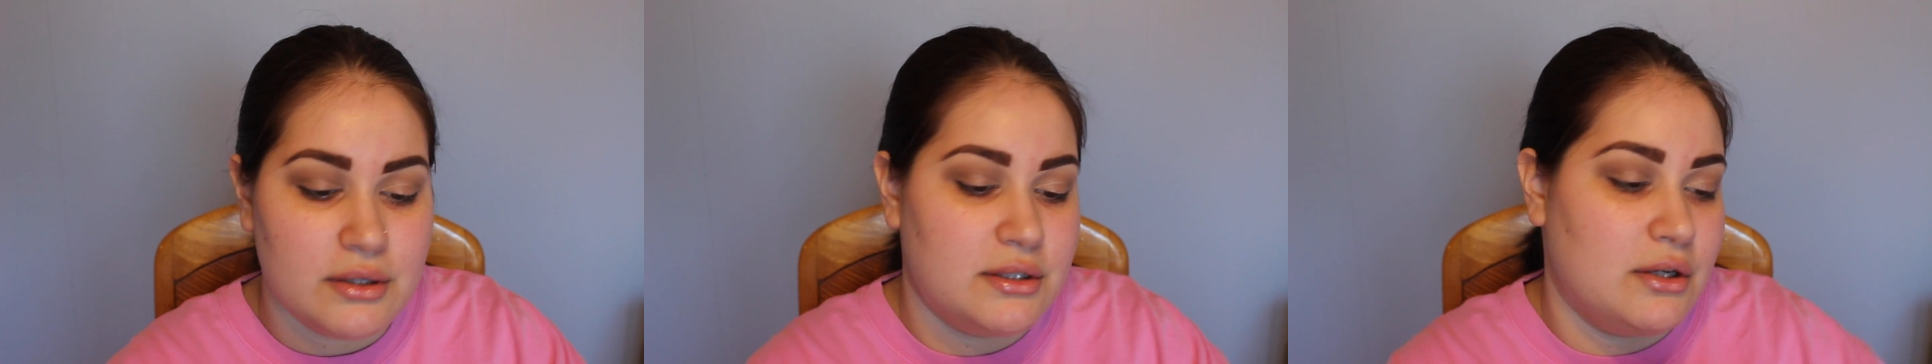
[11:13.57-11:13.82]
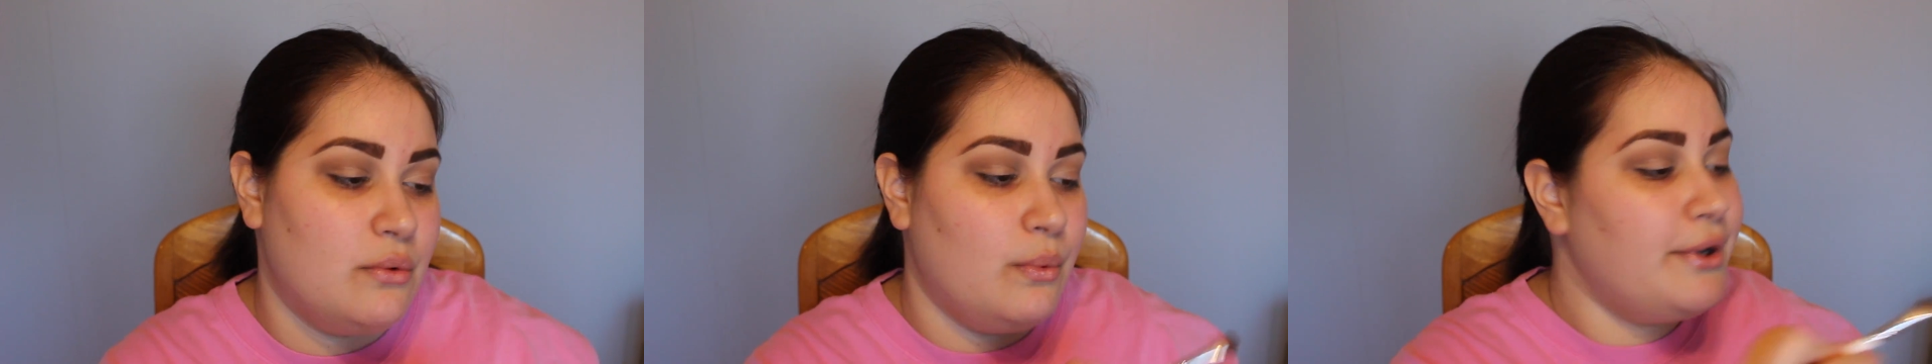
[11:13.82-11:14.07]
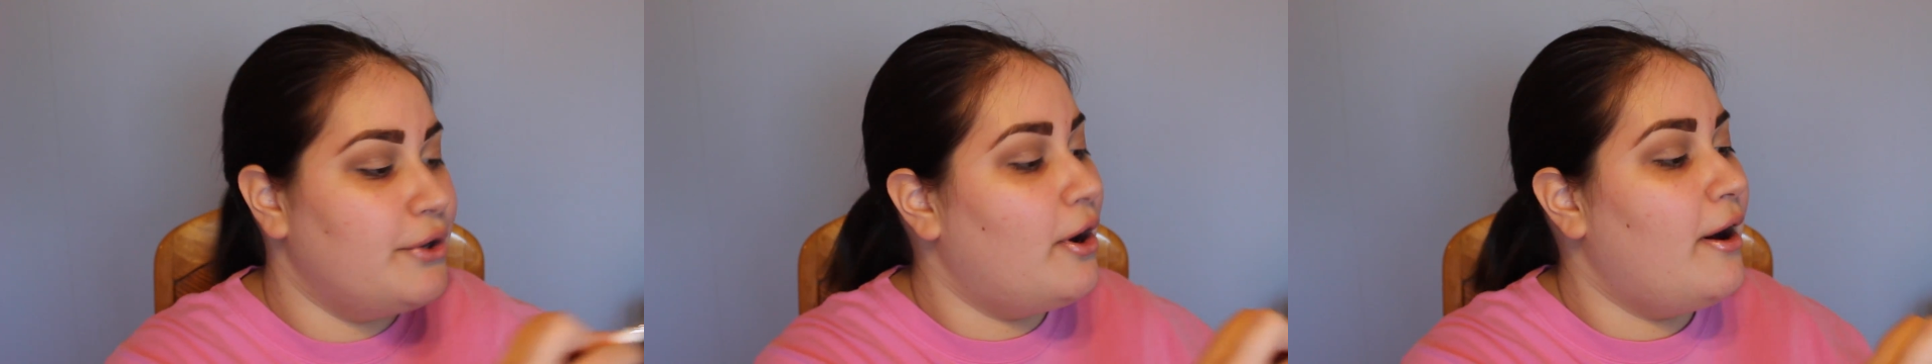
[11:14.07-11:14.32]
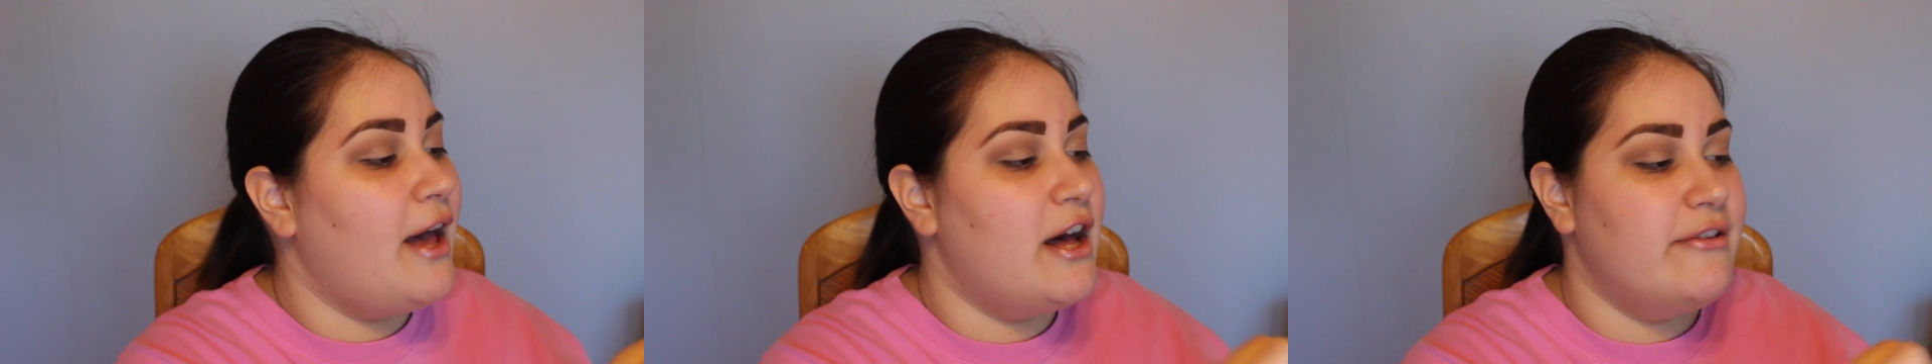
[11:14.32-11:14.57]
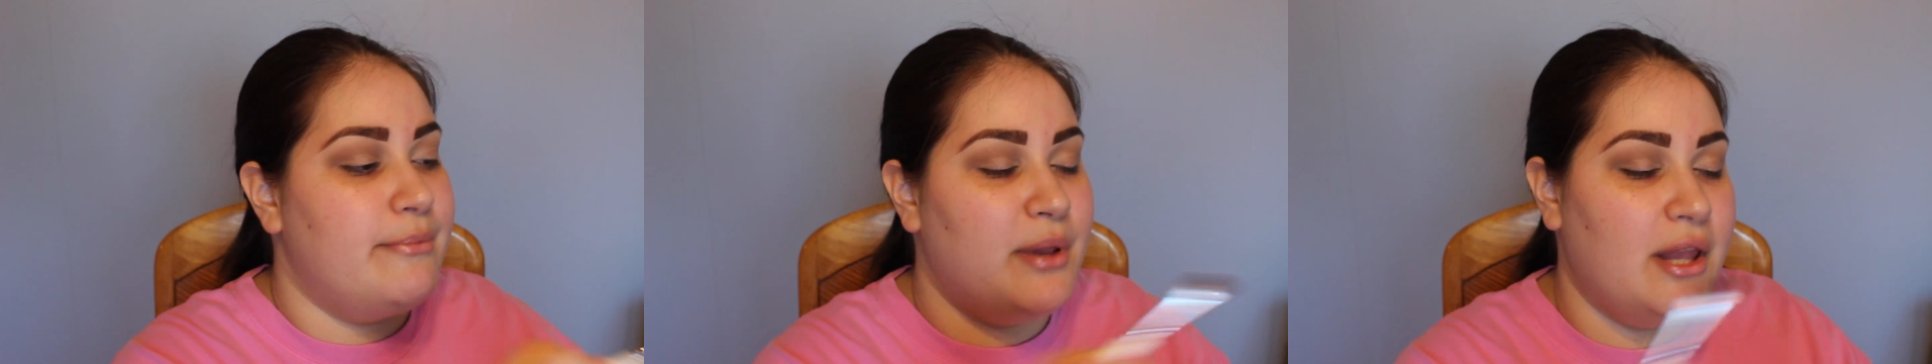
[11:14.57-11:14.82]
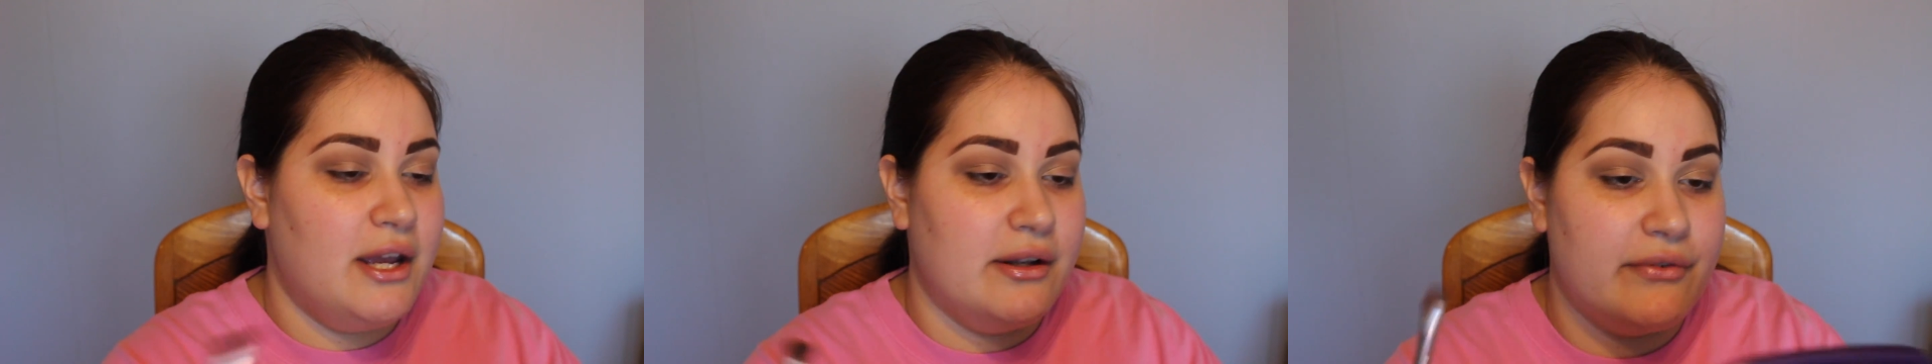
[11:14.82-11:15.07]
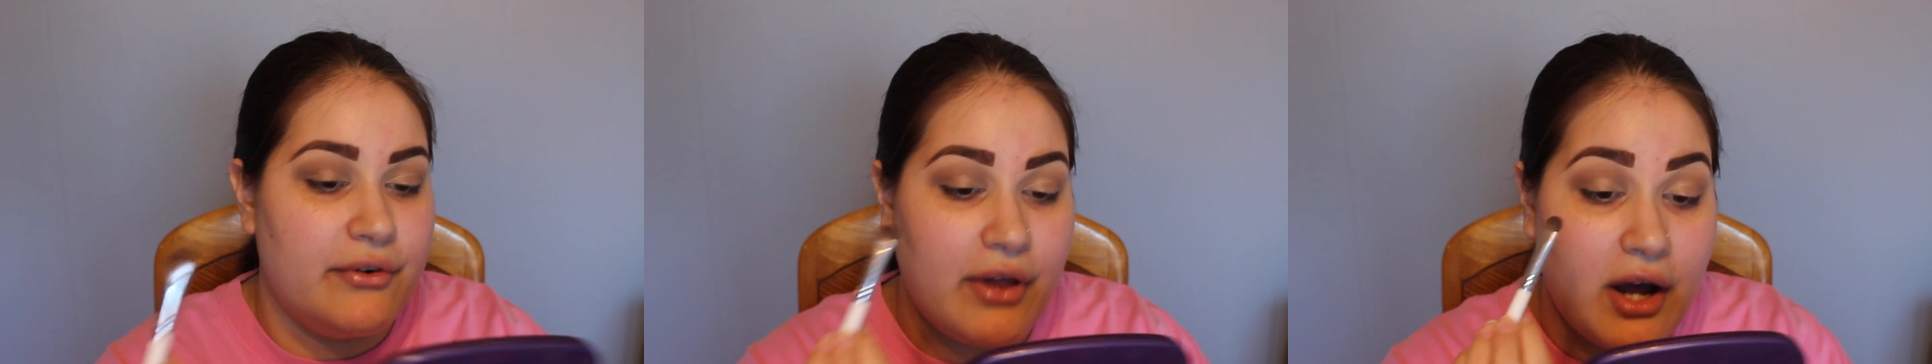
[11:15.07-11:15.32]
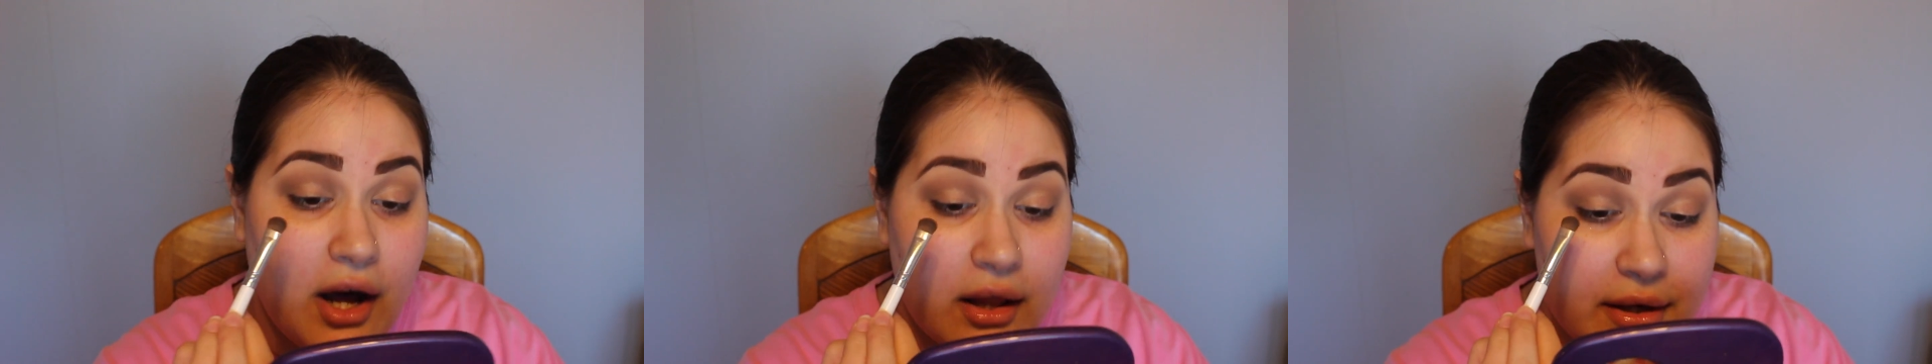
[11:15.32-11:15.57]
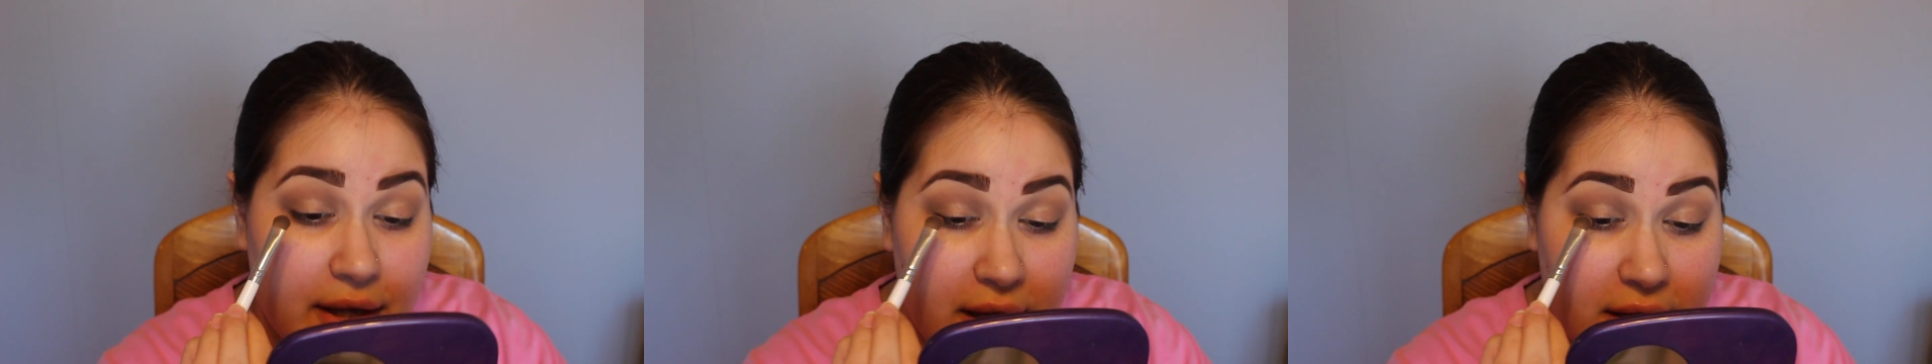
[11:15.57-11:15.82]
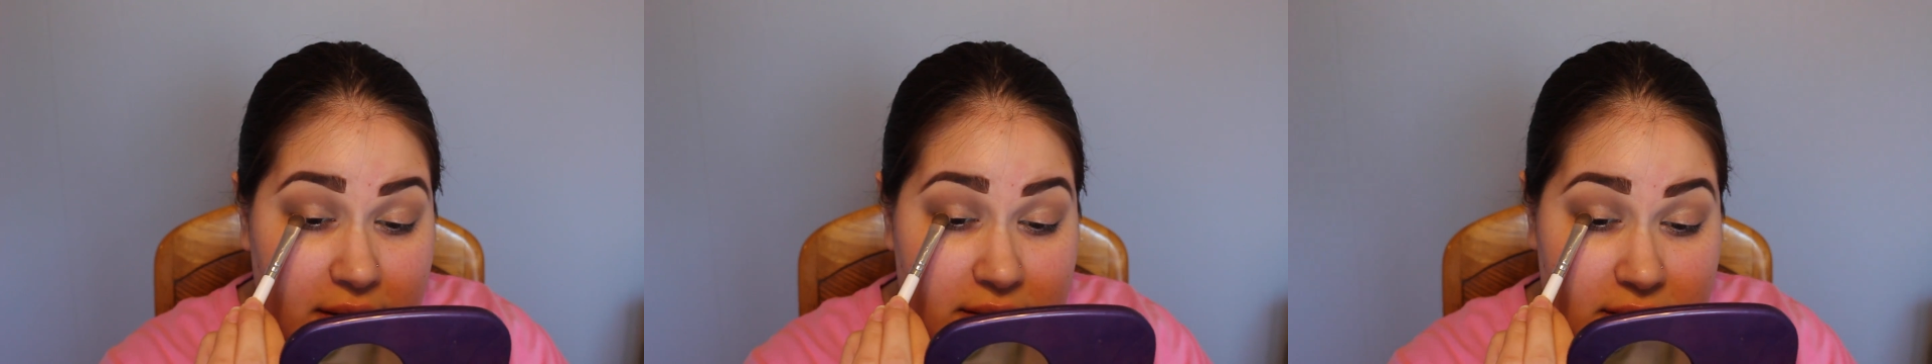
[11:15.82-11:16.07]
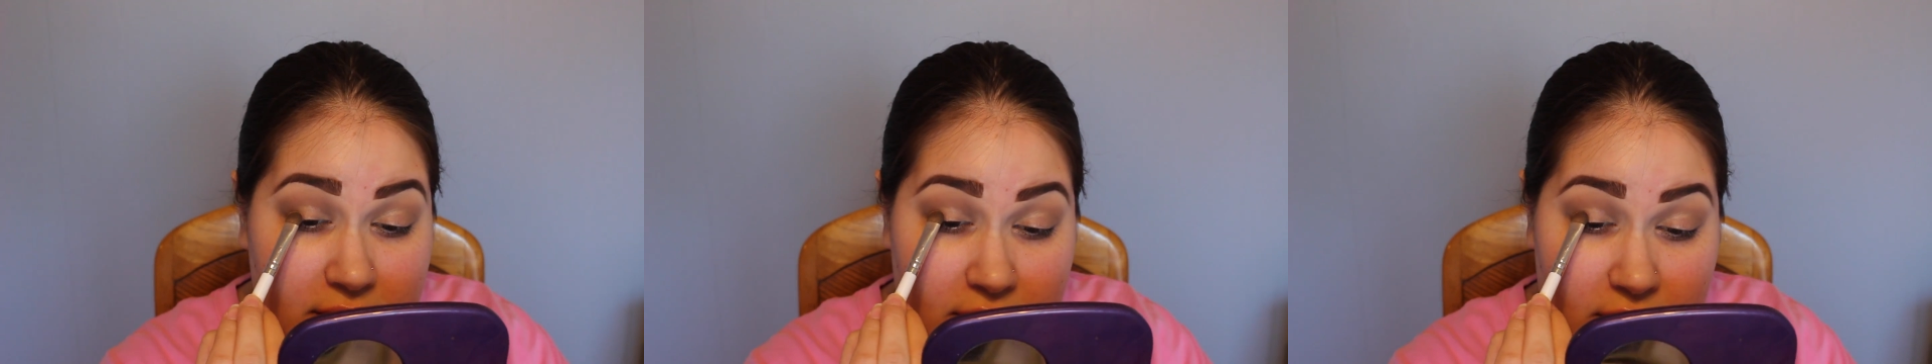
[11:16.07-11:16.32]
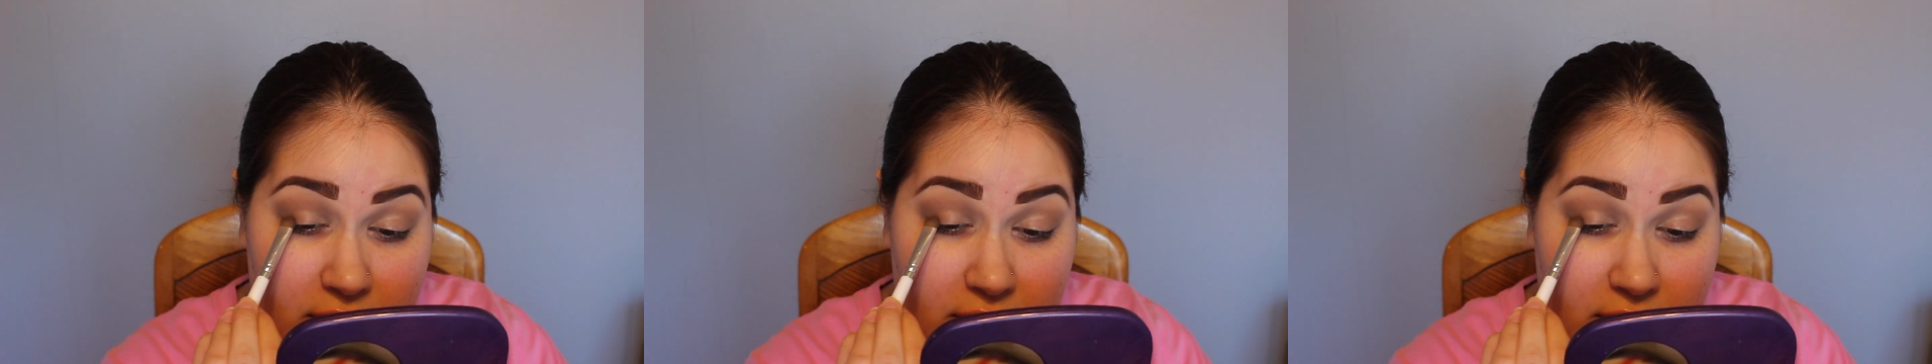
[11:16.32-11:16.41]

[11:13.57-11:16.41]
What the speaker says: So what do y'all have planned for the holidays?